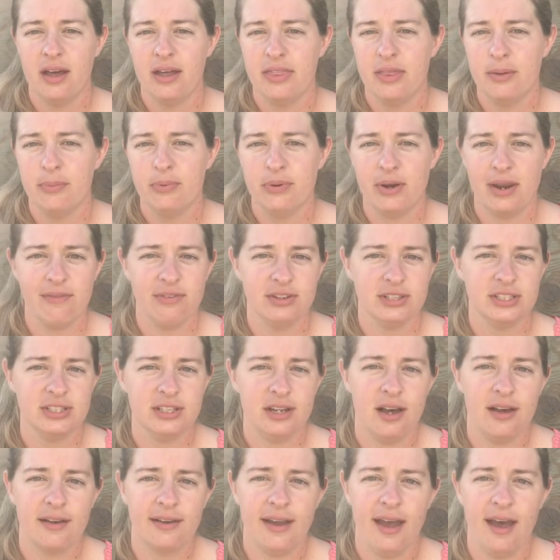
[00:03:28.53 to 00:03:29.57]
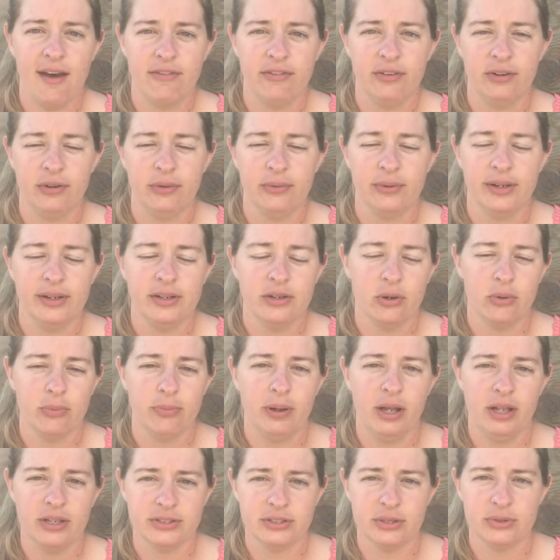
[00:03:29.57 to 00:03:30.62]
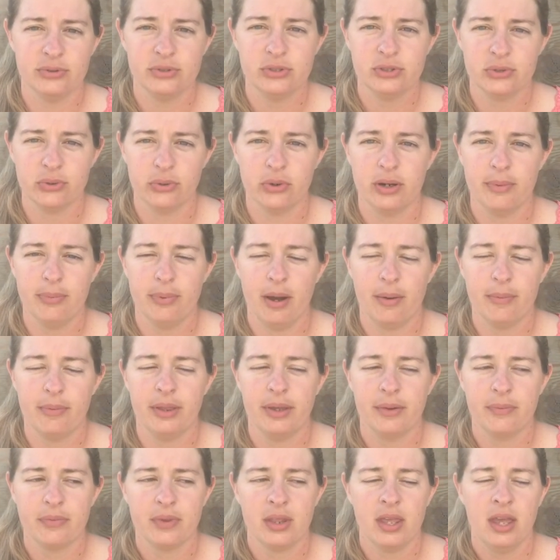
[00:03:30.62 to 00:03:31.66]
the bravest dog ever. We know Balto's story probably.